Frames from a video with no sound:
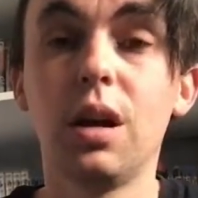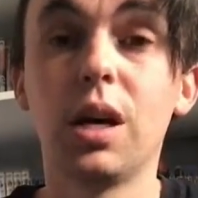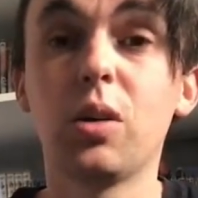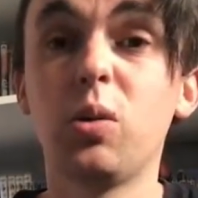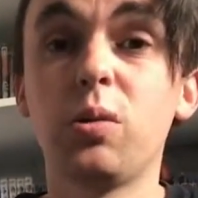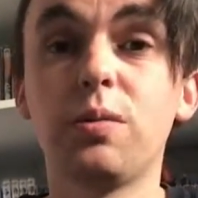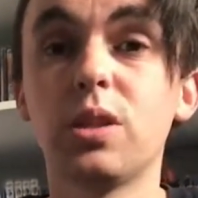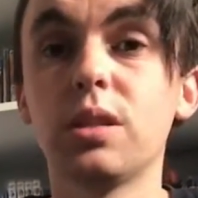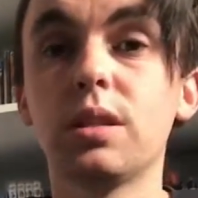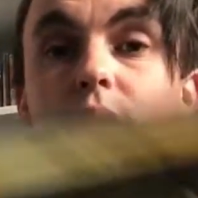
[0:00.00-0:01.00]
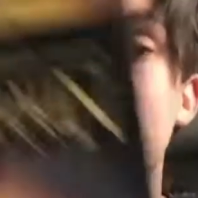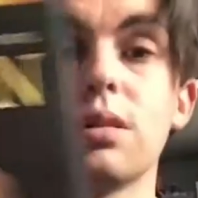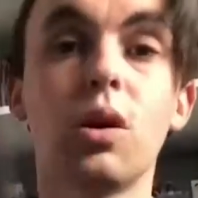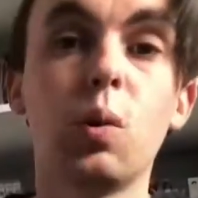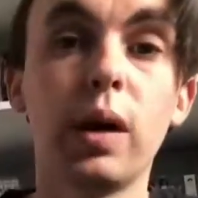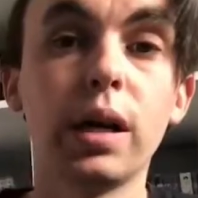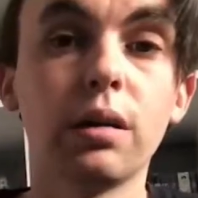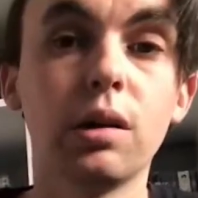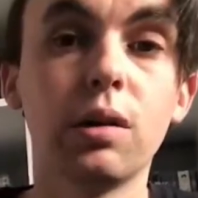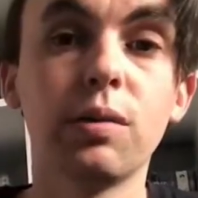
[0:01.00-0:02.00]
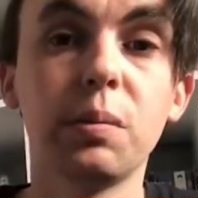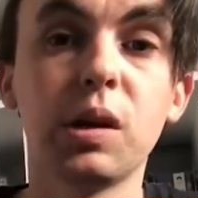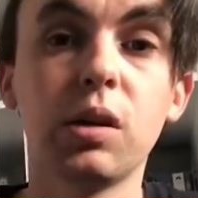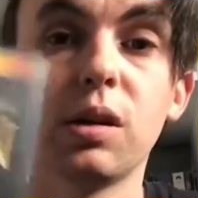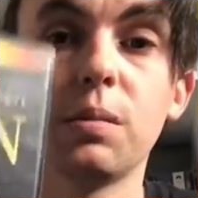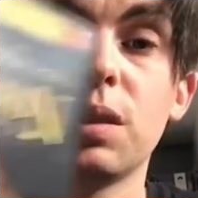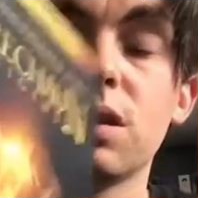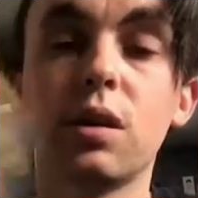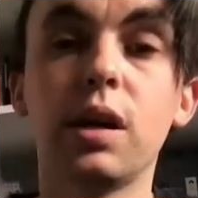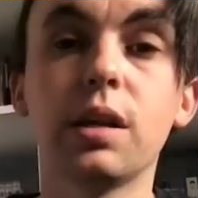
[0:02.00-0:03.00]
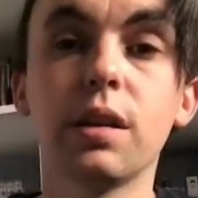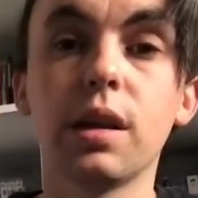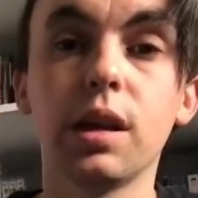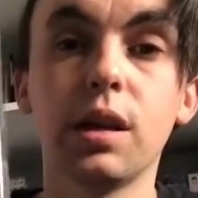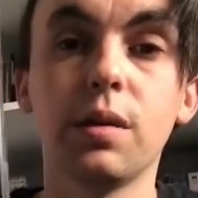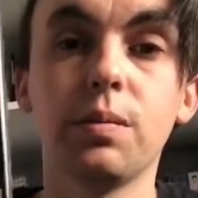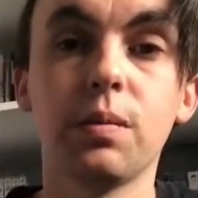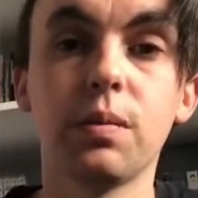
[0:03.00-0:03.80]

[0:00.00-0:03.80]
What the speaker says: I could have just got one off him and got him to sign it there